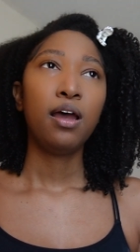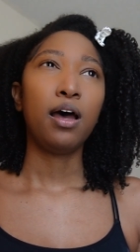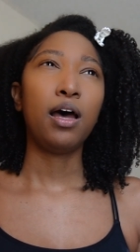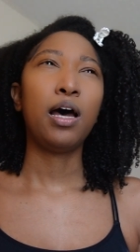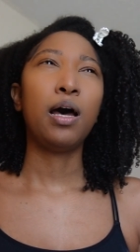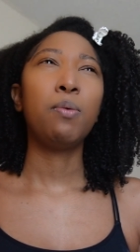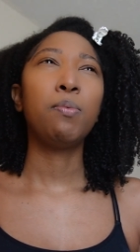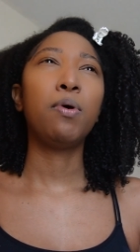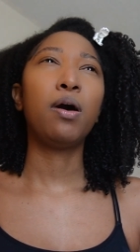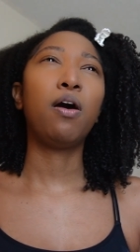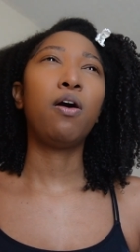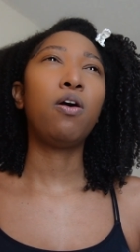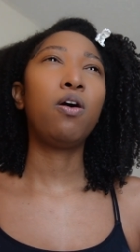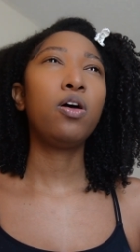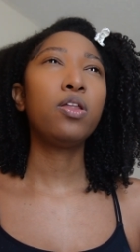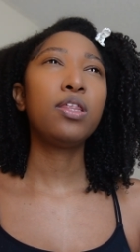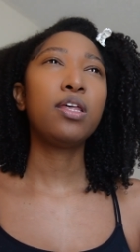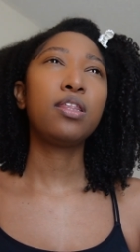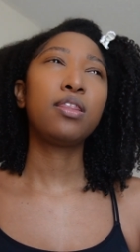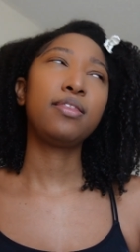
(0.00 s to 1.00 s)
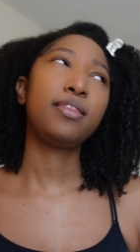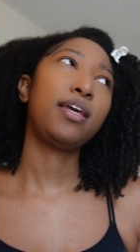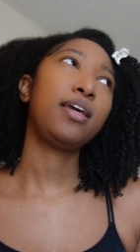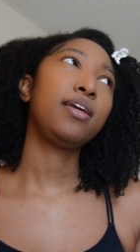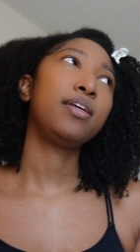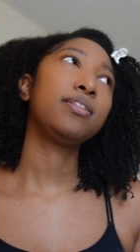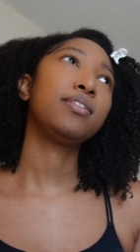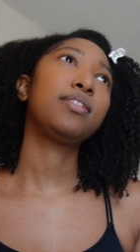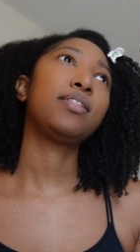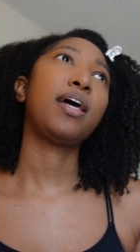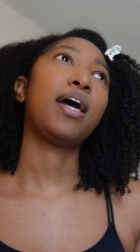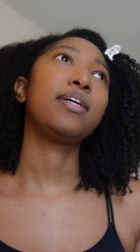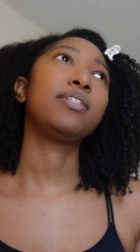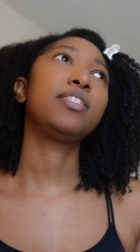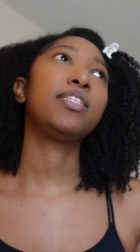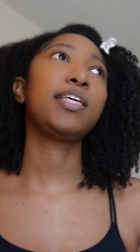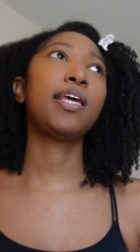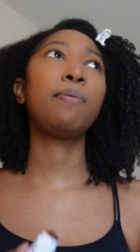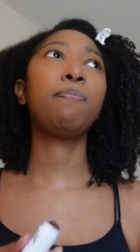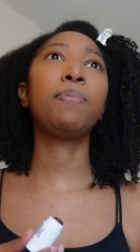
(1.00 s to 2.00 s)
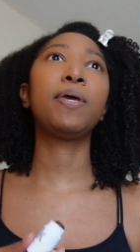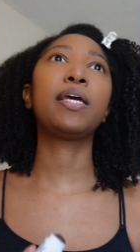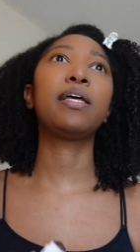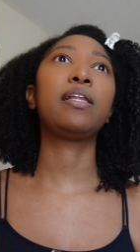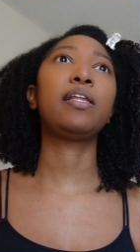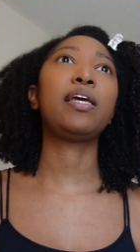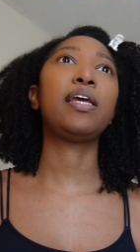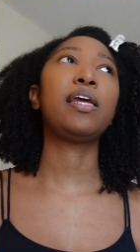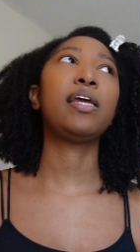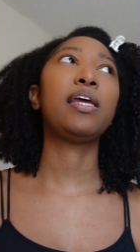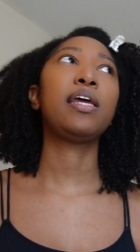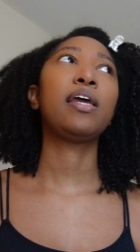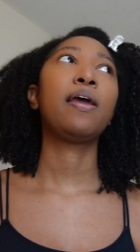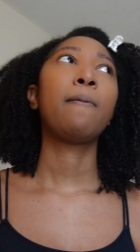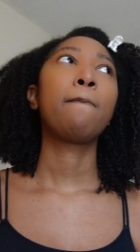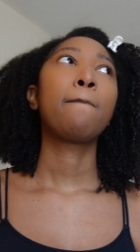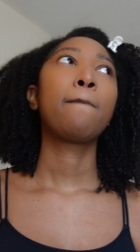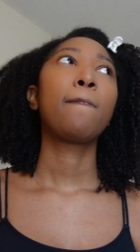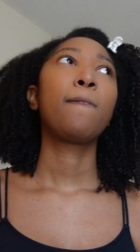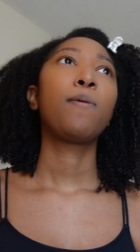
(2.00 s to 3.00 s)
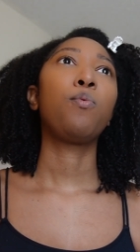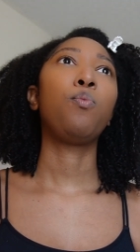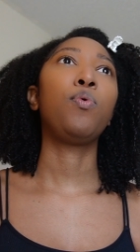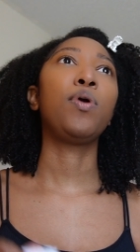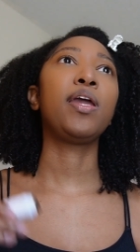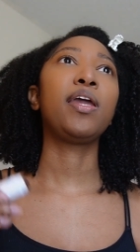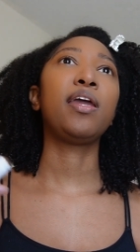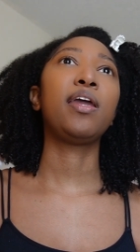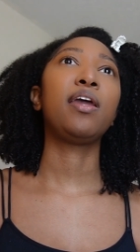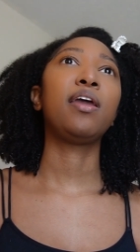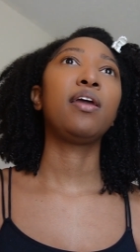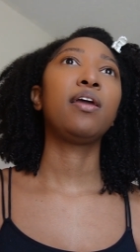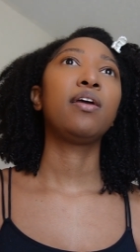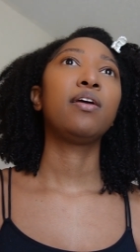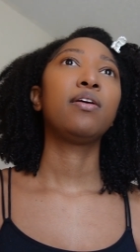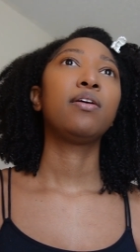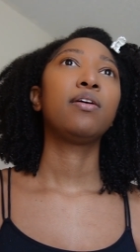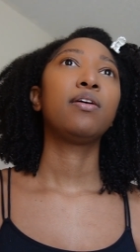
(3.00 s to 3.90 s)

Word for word: um, all the things that typically we